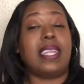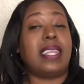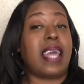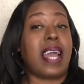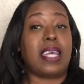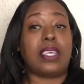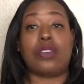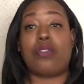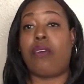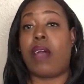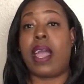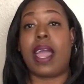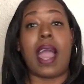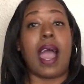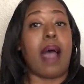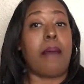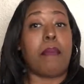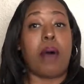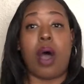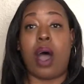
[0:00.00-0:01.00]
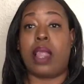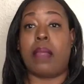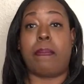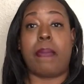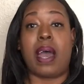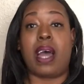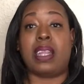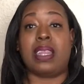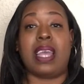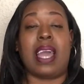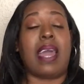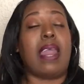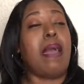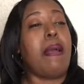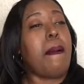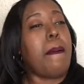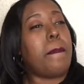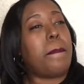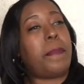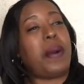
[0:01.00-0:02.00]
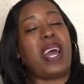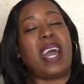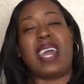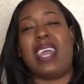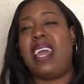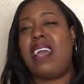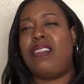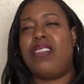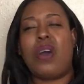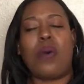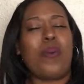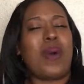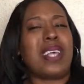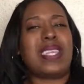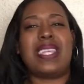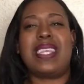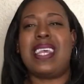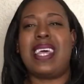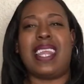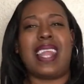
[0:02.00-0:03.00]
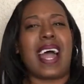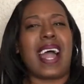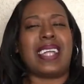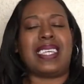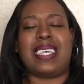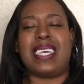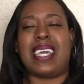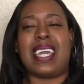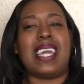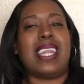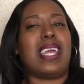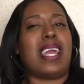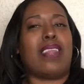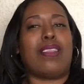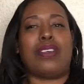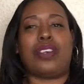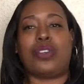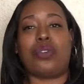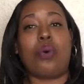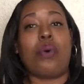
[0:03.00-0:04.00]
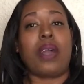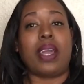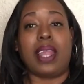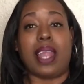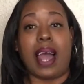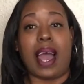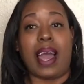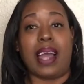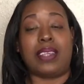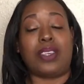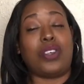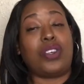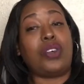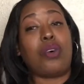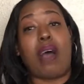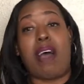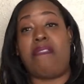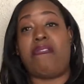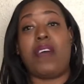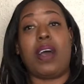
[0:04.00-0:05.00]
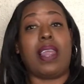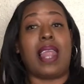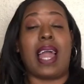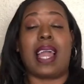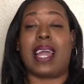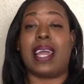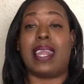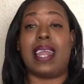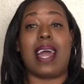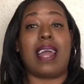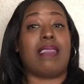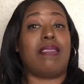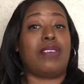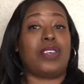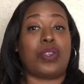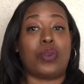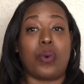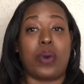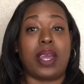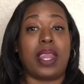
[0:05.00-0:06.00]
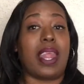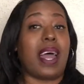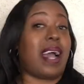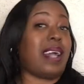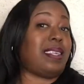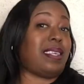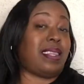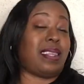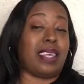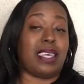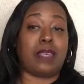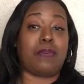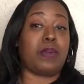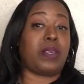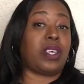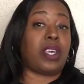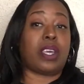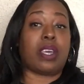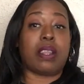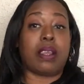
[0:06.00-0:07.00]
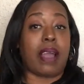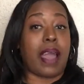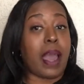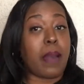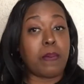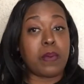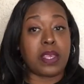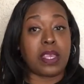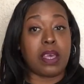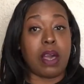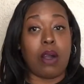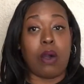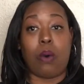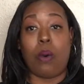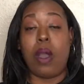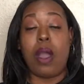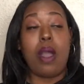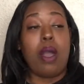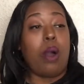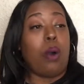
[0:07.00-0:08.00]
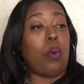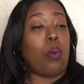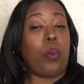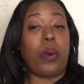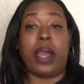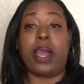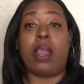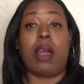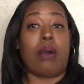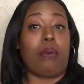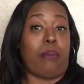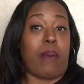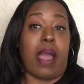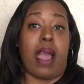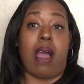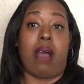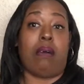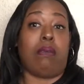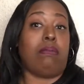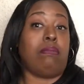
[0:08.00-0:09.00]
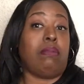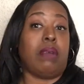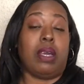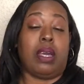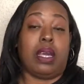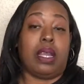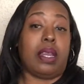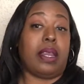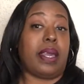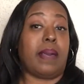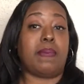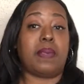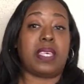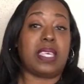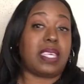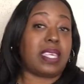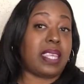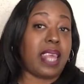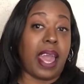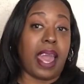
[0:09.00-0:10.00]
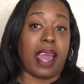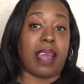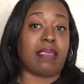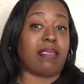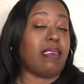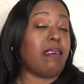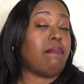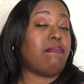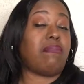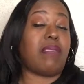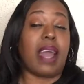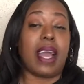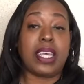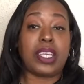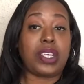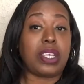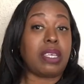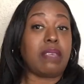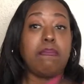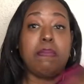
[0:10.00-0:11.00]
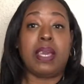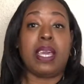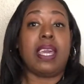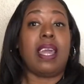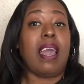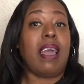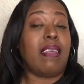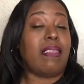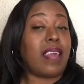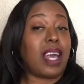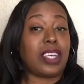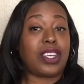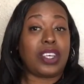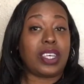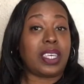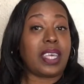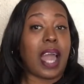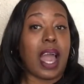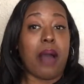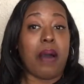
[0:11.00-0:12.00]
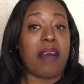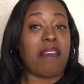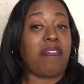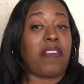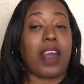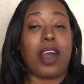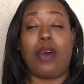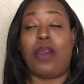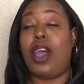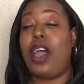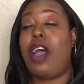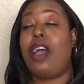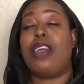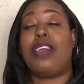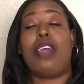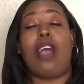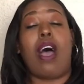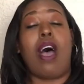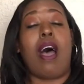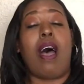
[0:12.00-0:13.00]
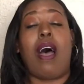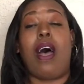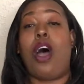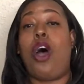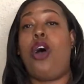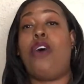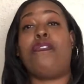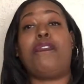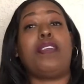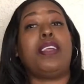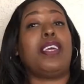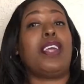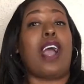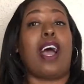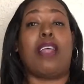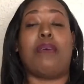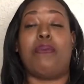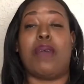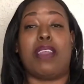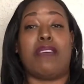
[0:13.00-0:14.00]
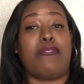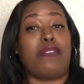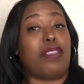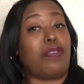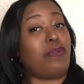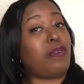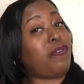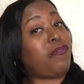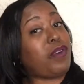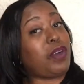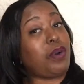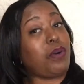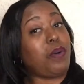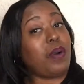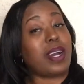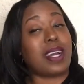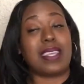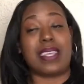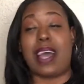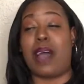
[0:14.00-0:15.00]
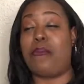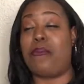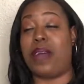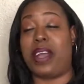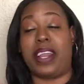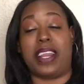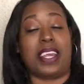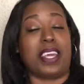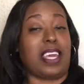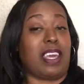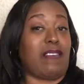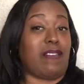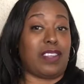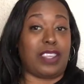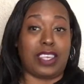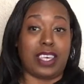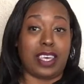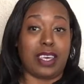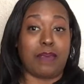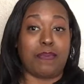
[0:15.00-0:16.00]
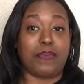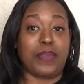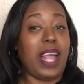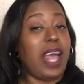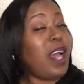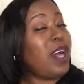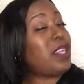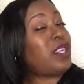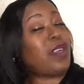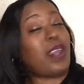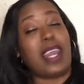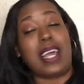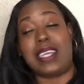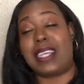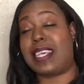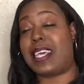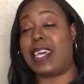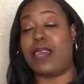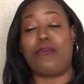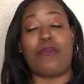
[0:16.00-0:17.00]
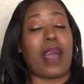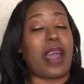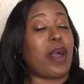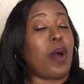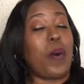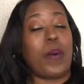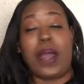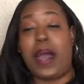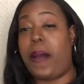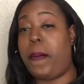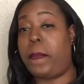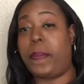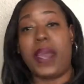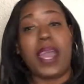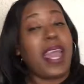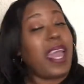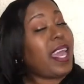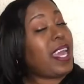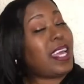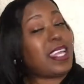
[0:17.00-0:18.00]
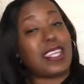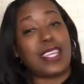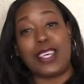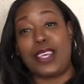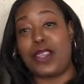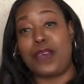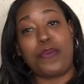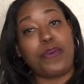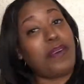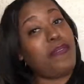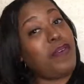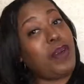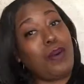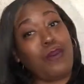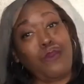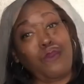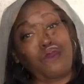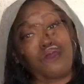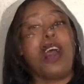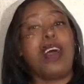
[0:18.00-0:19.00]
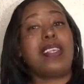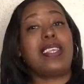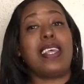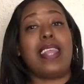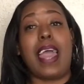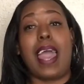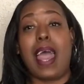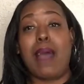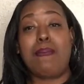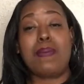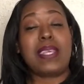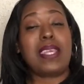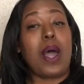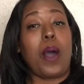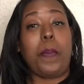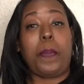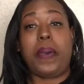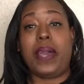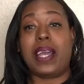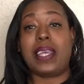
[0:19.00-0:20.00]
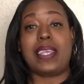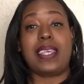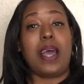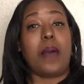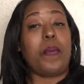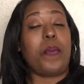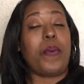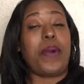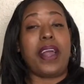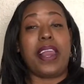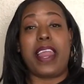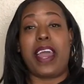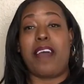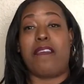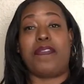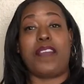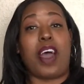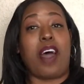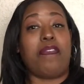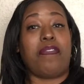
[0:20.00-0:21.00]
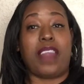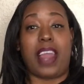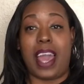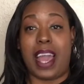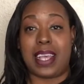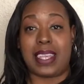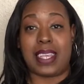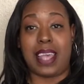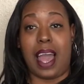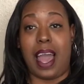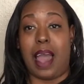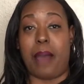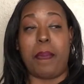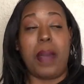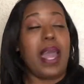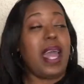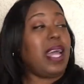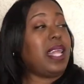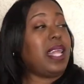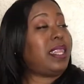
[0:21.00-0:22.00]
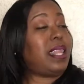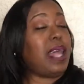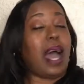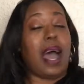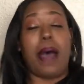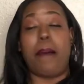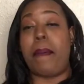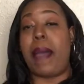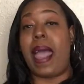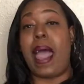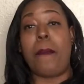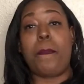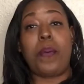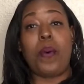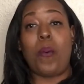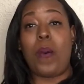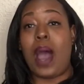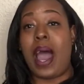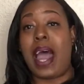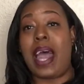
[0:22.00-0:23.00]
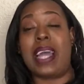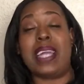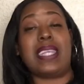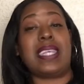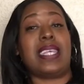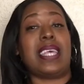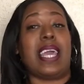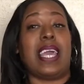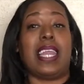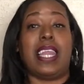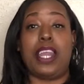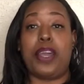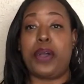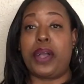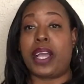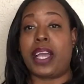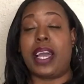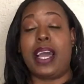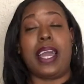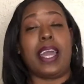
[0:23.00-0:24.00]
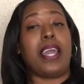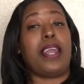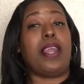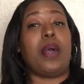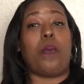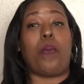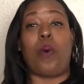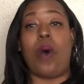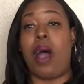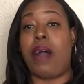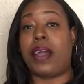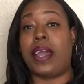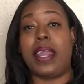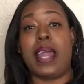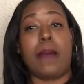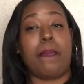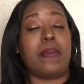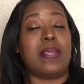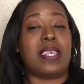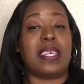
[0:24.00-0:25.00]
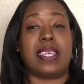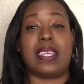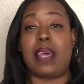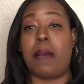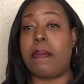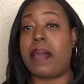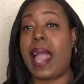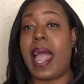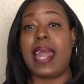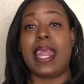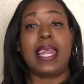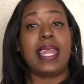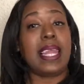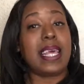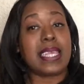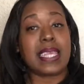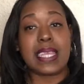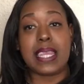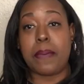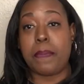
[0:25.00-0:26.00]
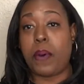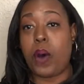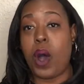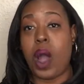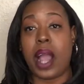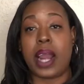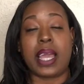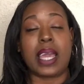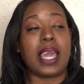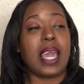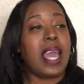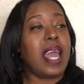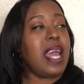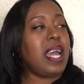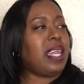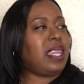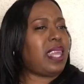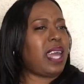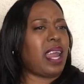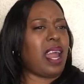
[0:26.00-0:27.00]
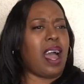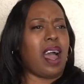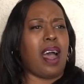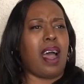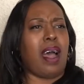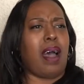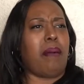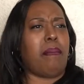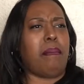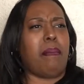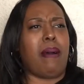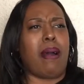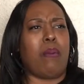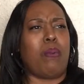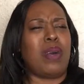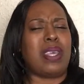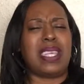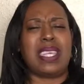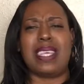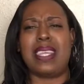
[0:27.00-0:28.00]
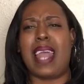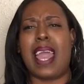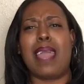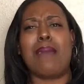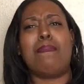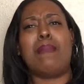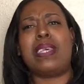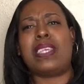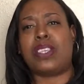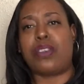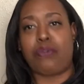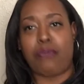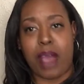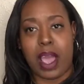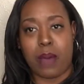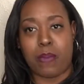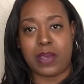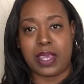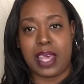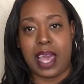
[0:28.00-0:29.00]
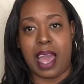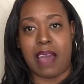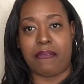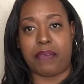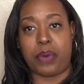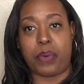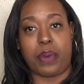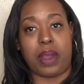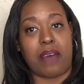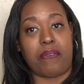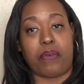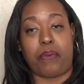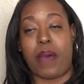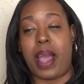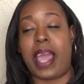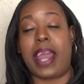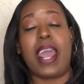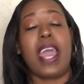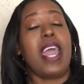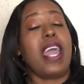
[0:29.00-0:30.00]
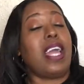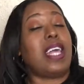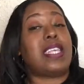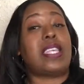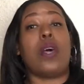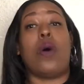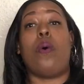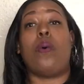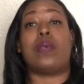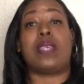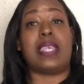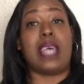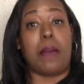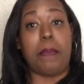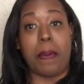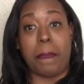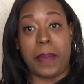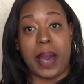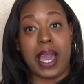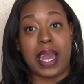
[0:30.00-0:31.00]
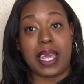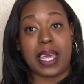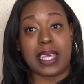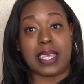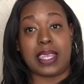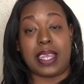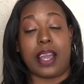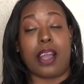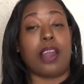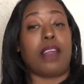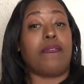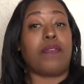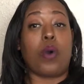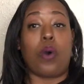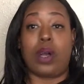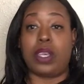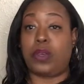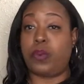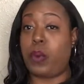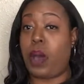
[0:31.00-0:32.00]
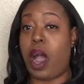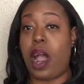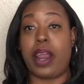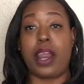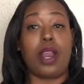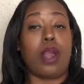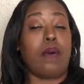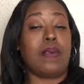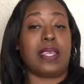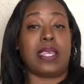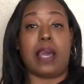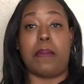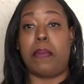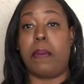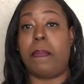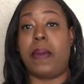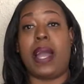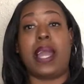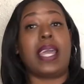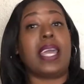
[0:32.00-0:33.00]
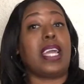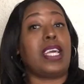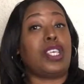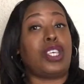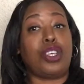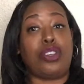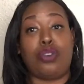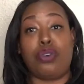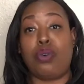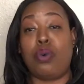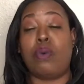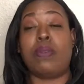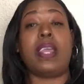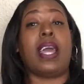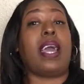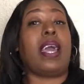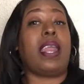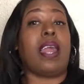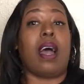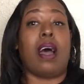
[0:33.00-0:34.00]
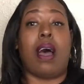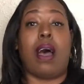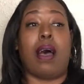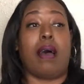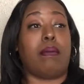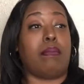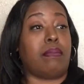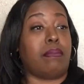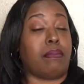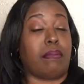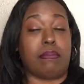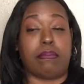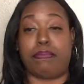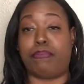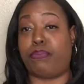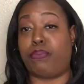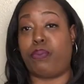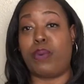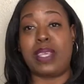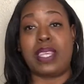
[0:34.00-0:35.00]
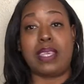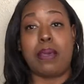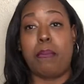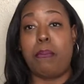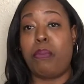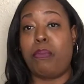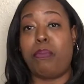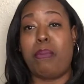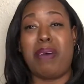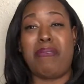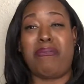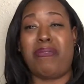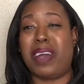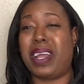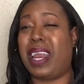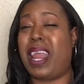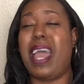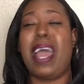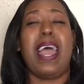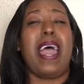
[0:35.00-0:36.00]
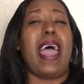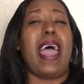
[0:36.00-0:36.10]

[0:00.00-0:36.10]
that's great. I'm all about that. But there wasn't a lot to any of the storylines. And so I felt like a lot of the storylines in this particular episode went around Nipsey's death. That's just me. That's just how I felt. Y'all, hopefully y'all are ready for the review because I'm ready to give it to you. So let's get right on up into the review. Y'all, so the episode picks up where left off last time. Um, Apple Watts and Lyrica end up walking up into some kind of listening party that, um, what's his name? Mr. Ray was having or whatever, right? And so Summer Bunni is there. And of course, we already know Summer Bunni is a dude that, um, with some motherfucking,